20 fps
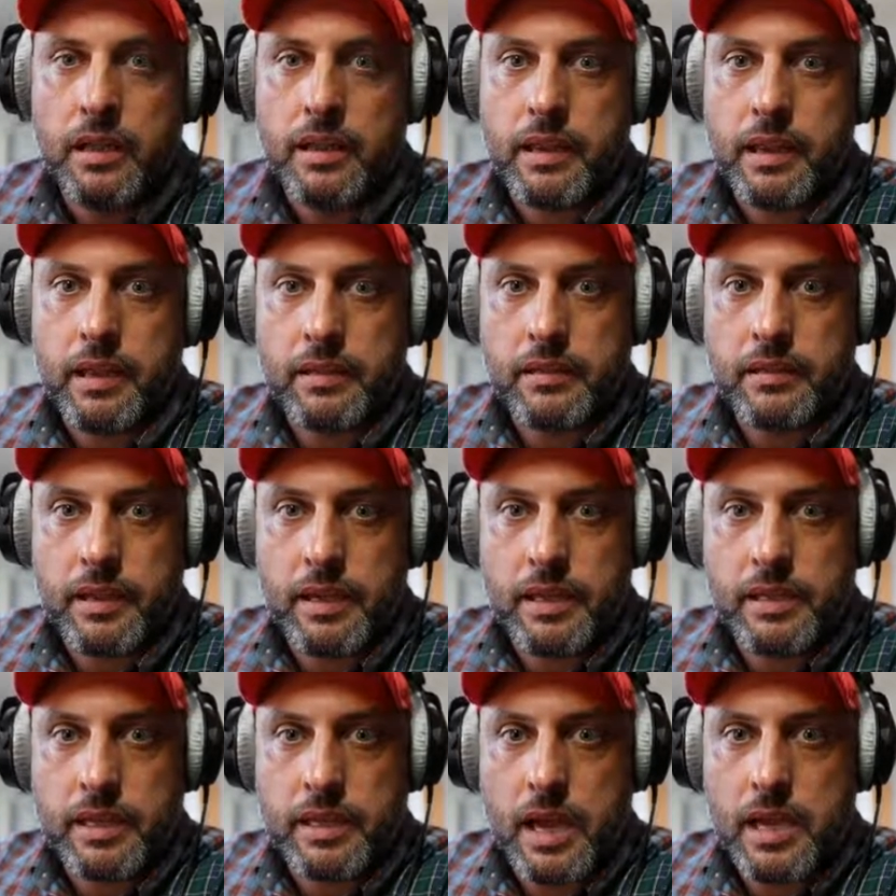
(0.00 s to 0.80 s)
And
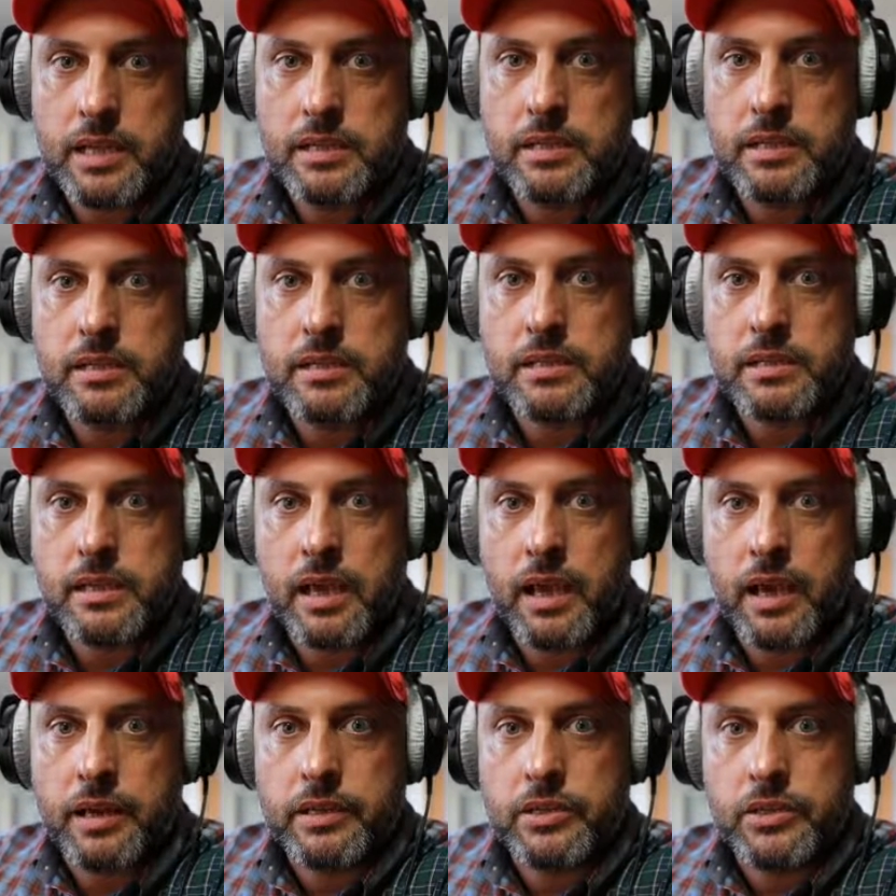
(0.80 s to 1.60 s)
then the IT
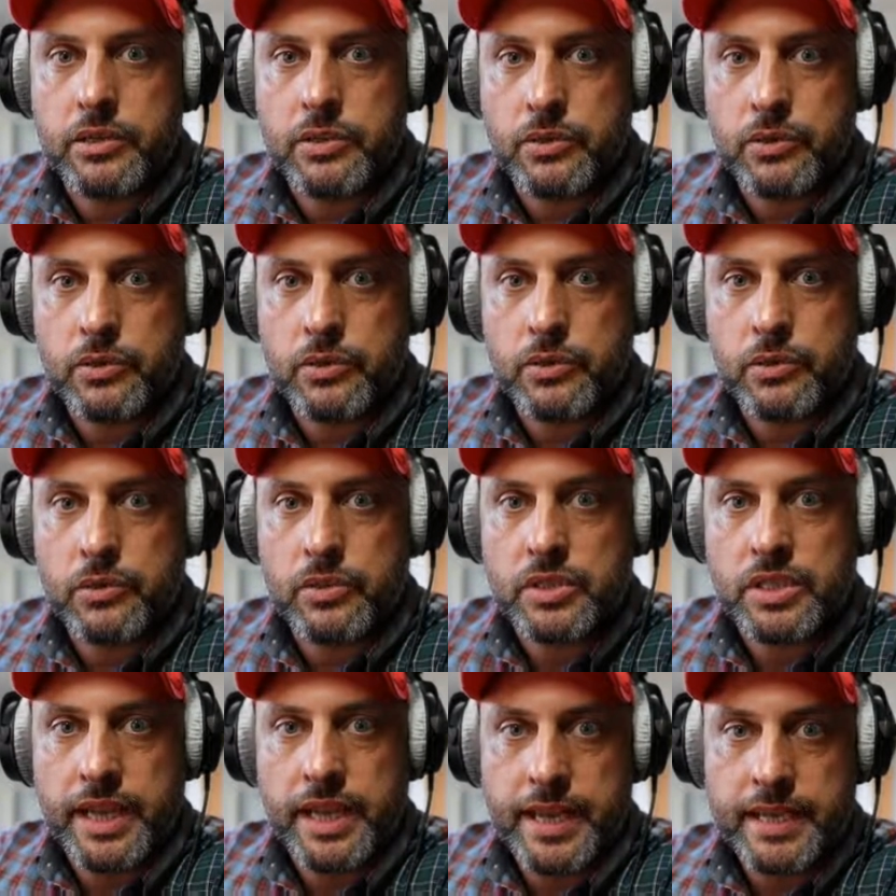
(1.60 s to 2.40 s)
decided to
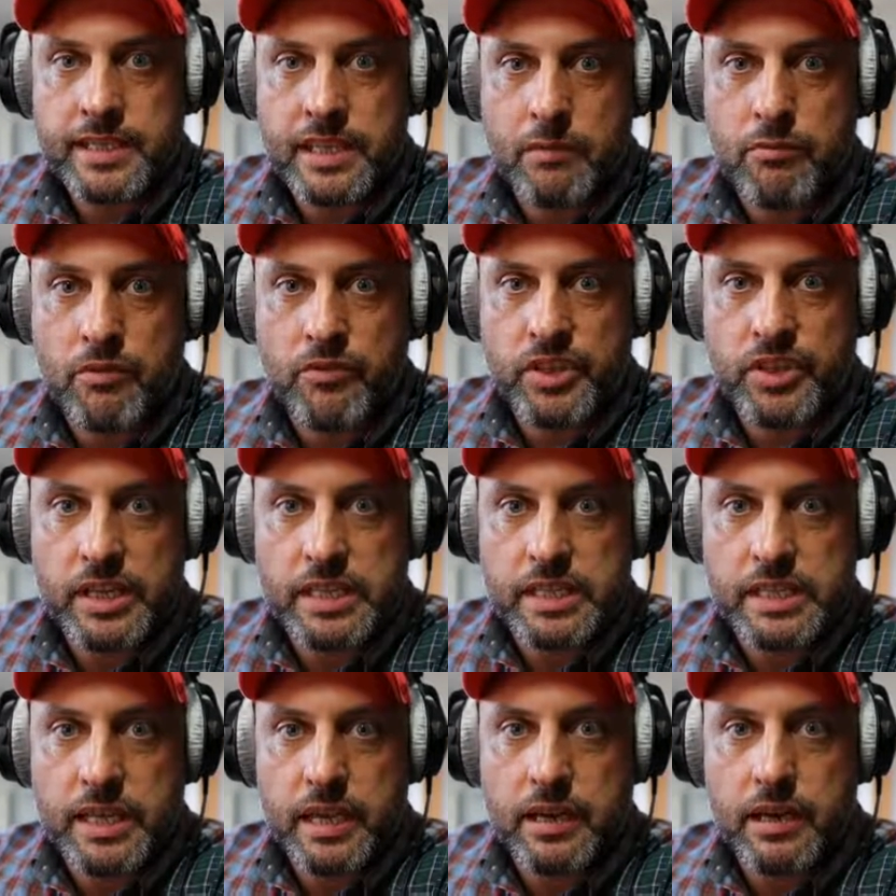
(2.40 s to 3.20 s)
take some of
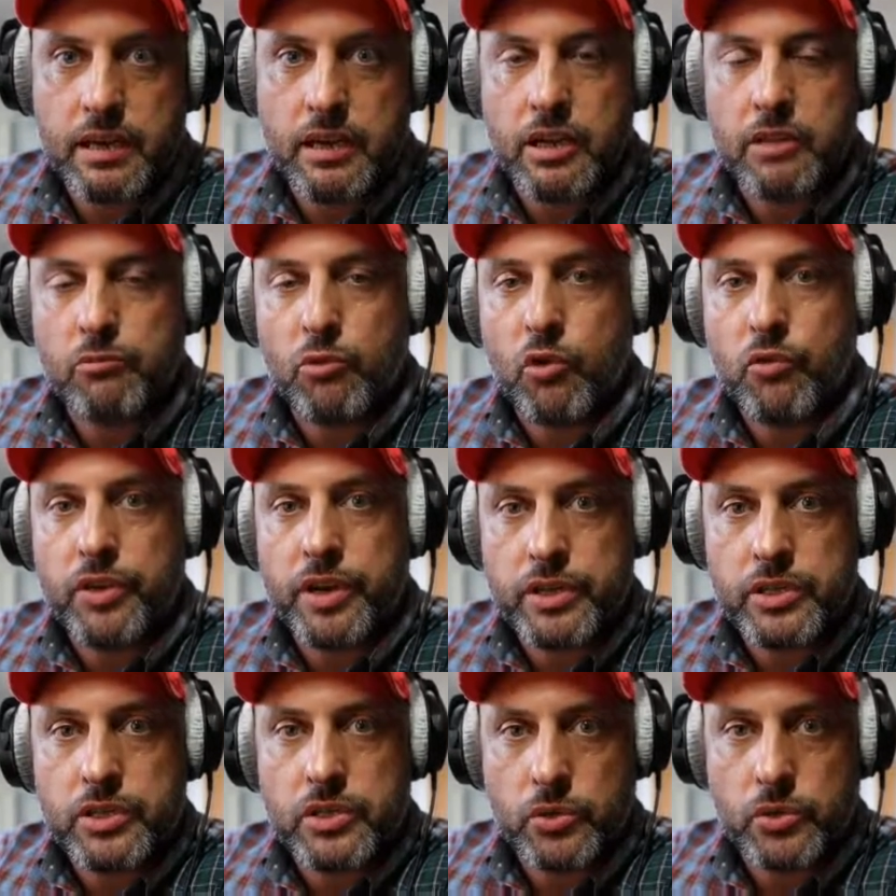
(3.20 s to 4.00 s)
that data and move it
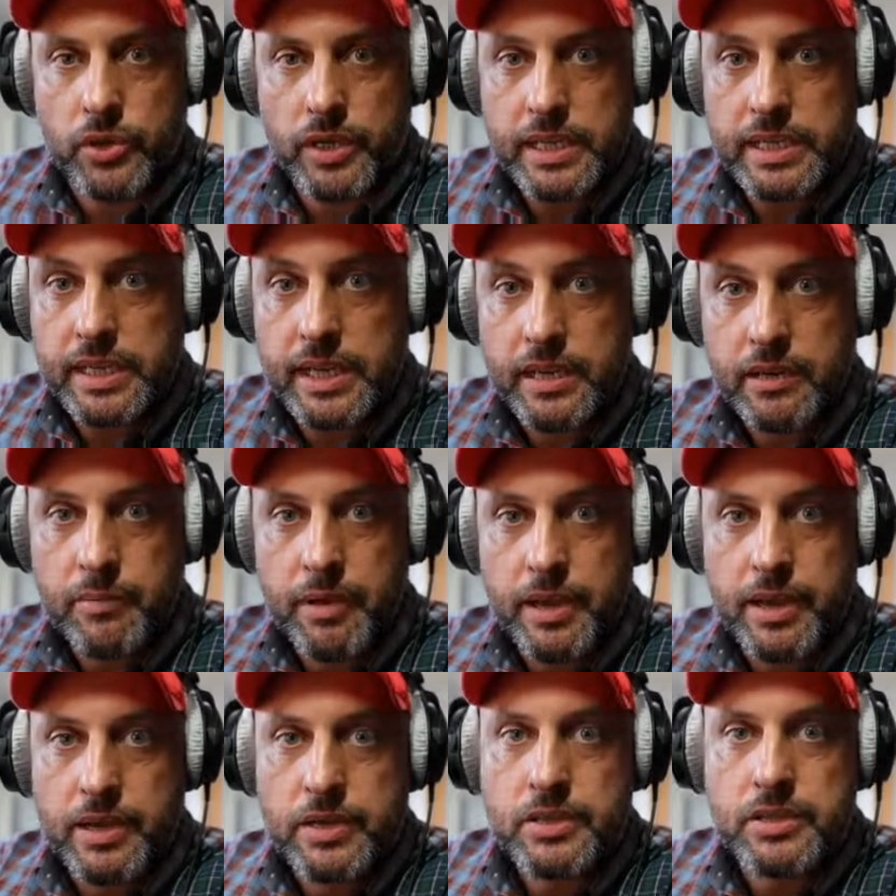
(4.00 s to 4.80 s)
into a
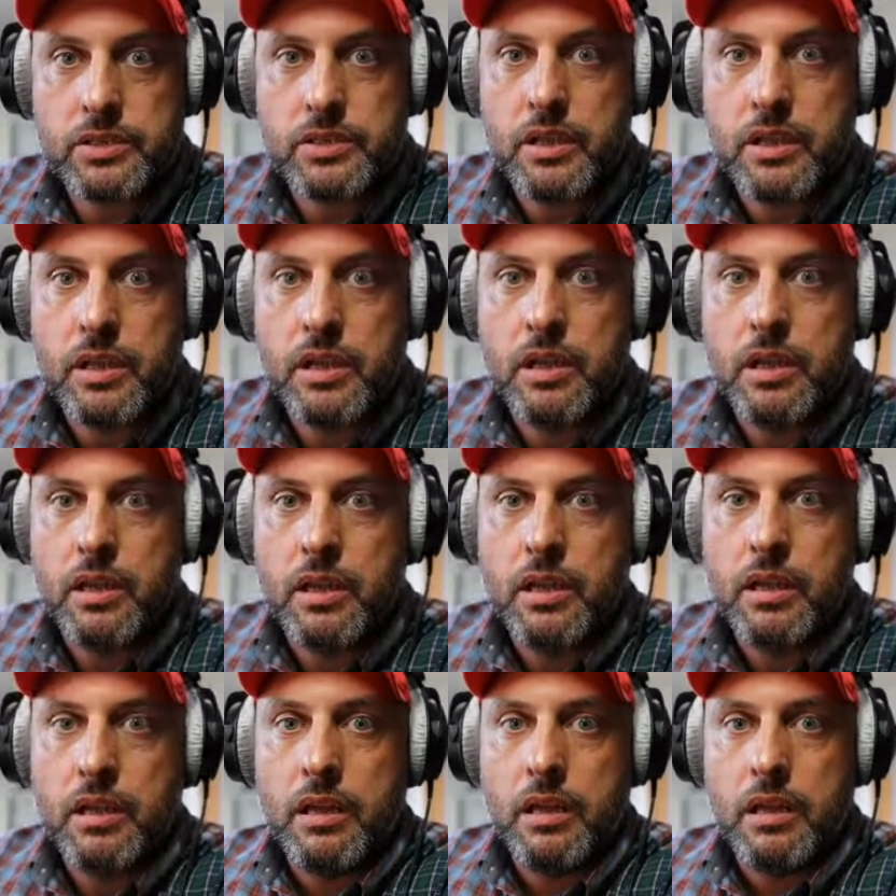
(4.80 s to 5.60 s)
database,
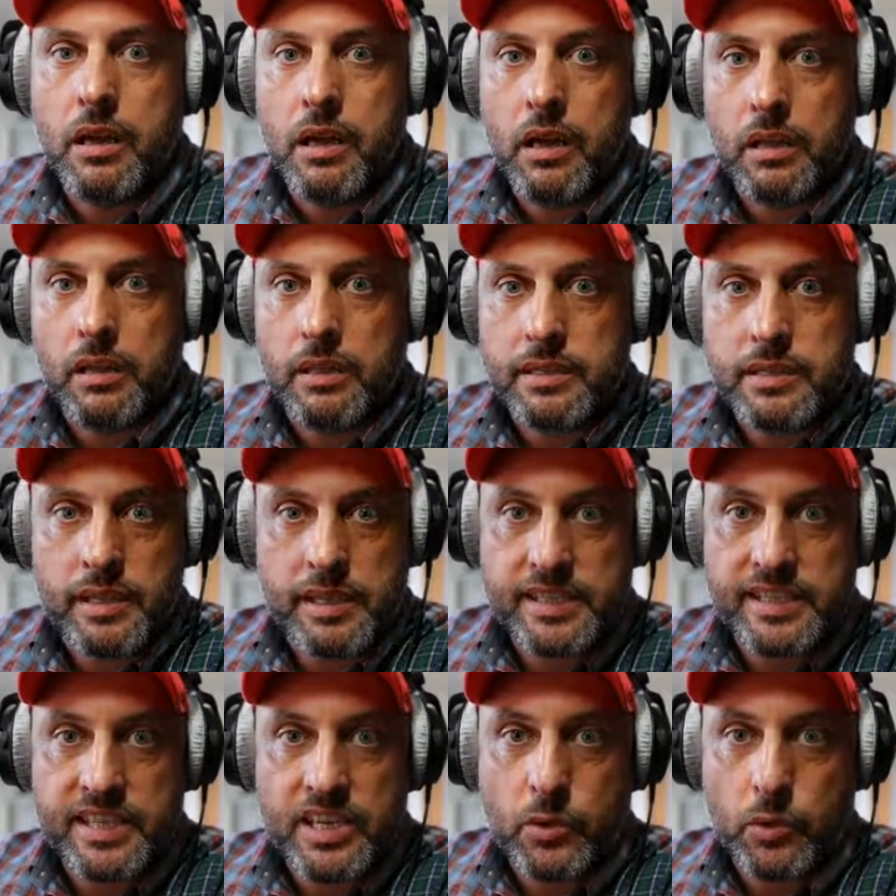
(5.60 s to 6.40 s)
let's say
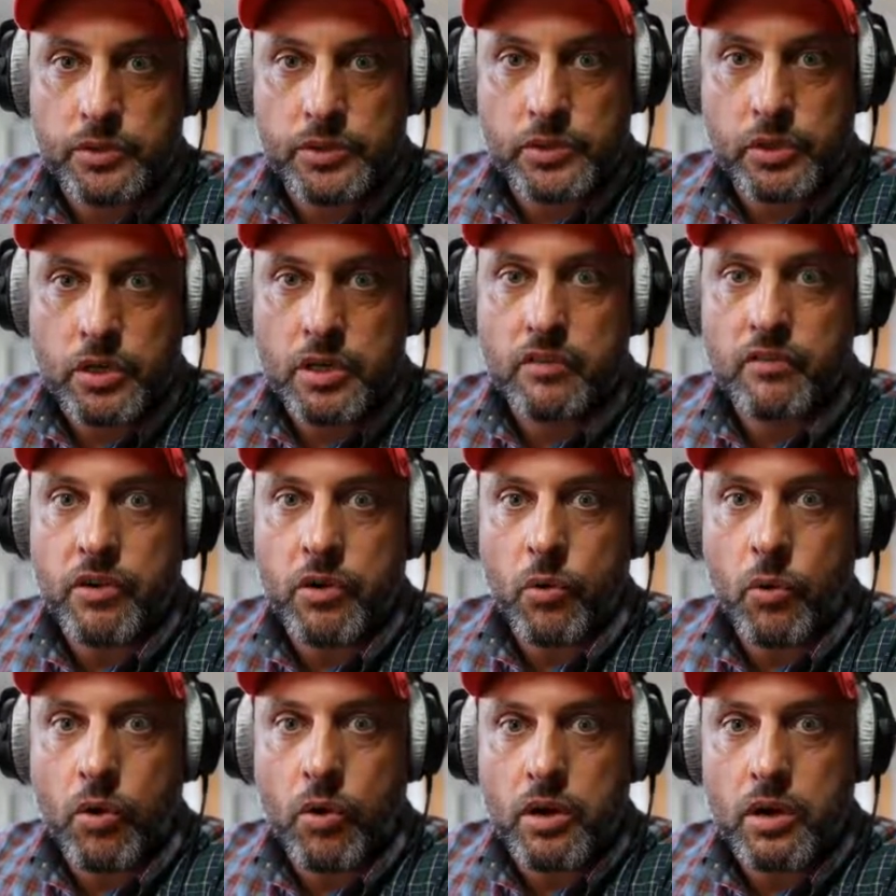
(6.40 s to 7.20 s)
SQL Server,
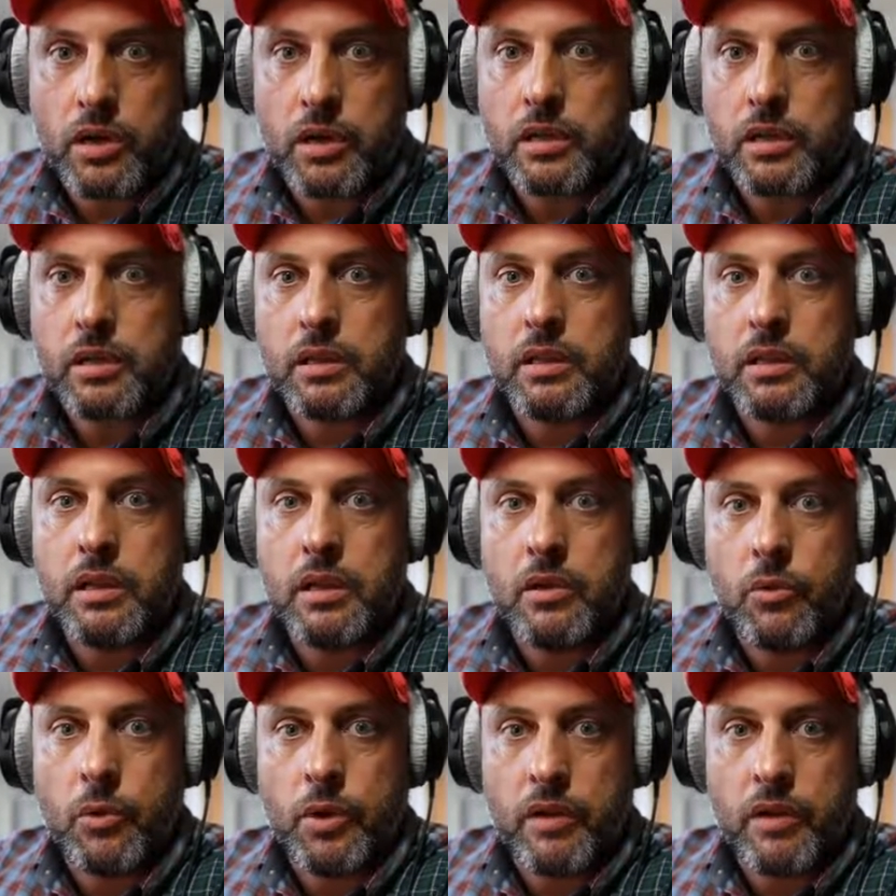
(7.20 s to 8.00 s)
Oracle,
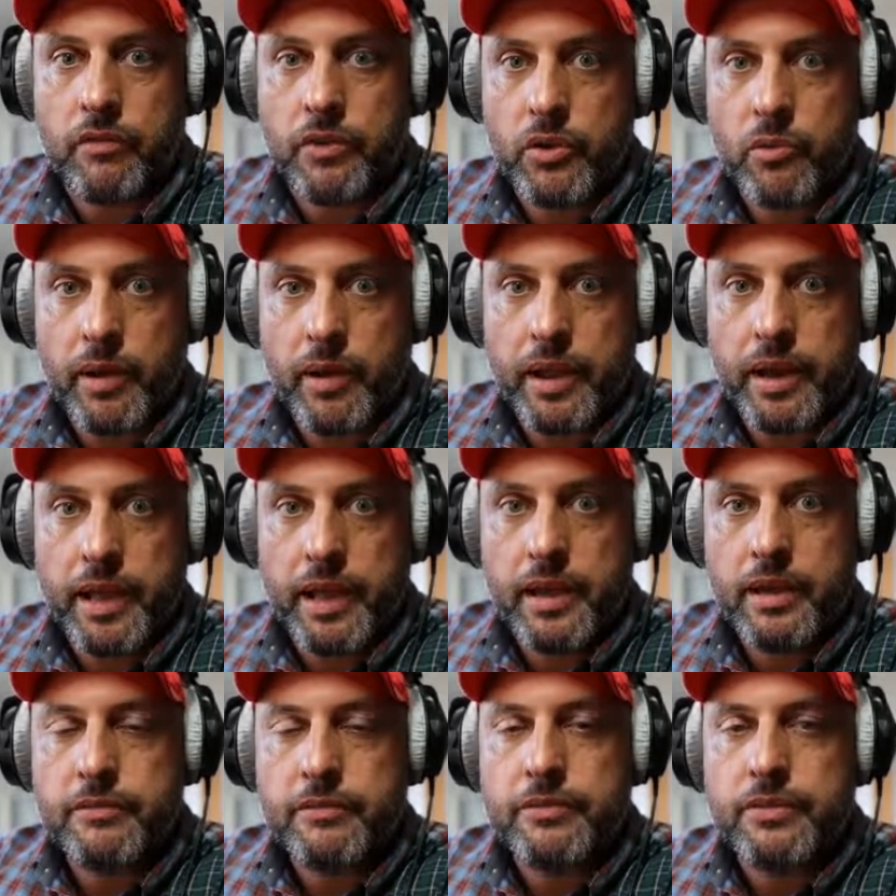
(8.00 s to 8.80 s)
whatever you might
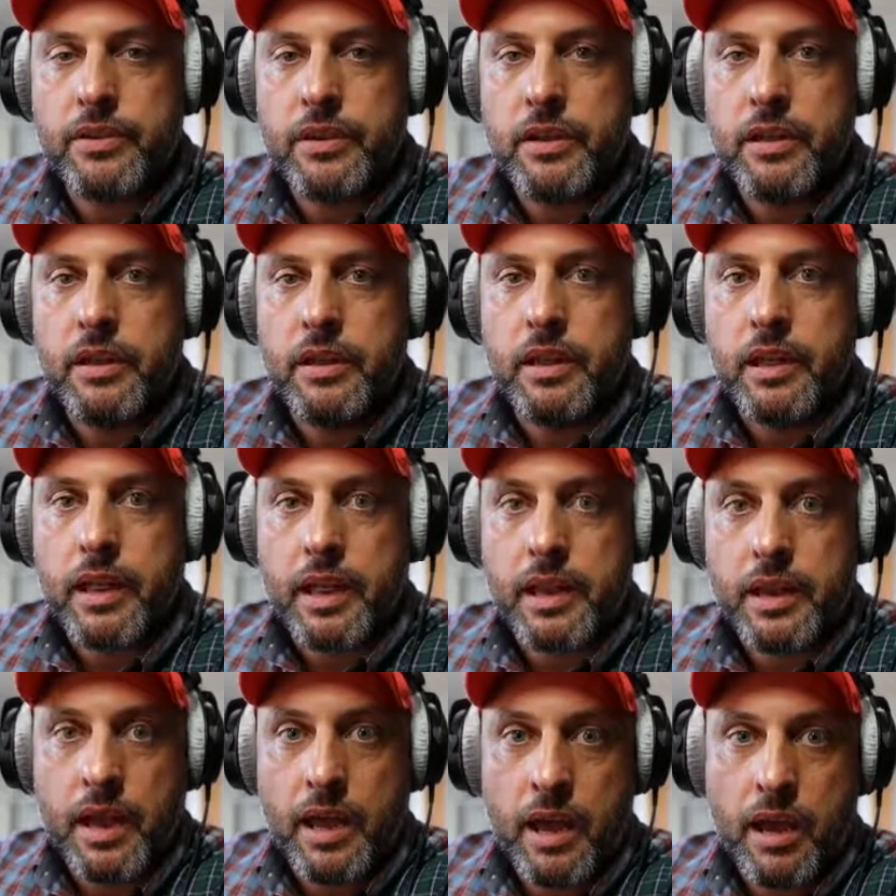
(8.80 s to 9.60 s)
have.
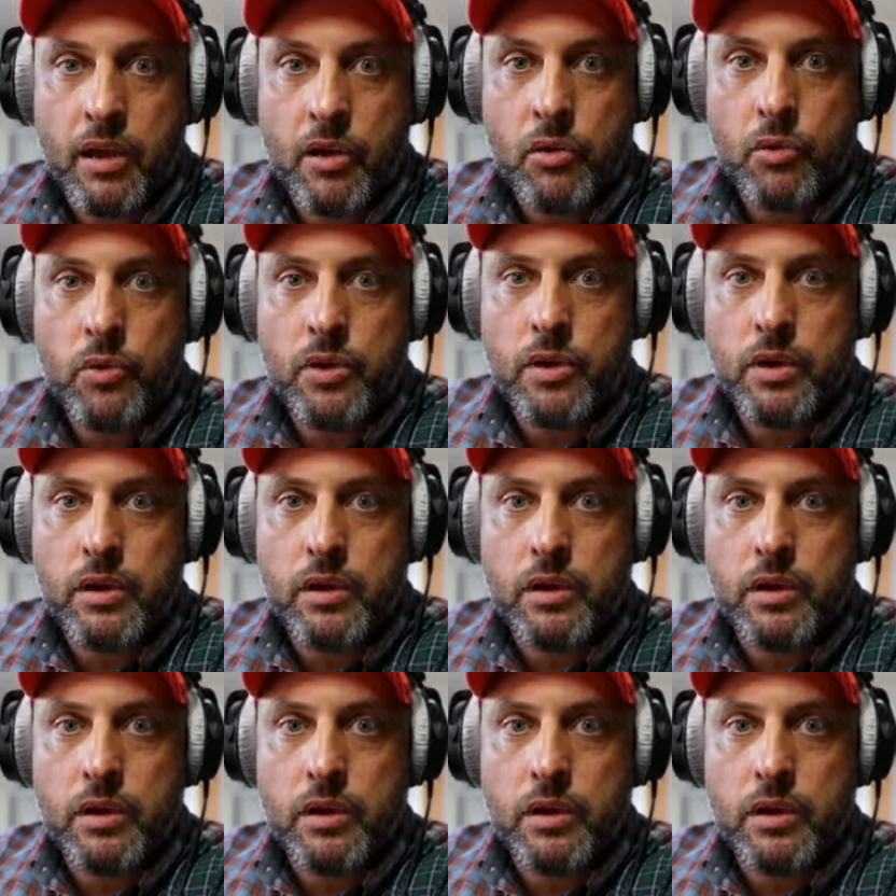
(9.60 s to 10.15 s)
And now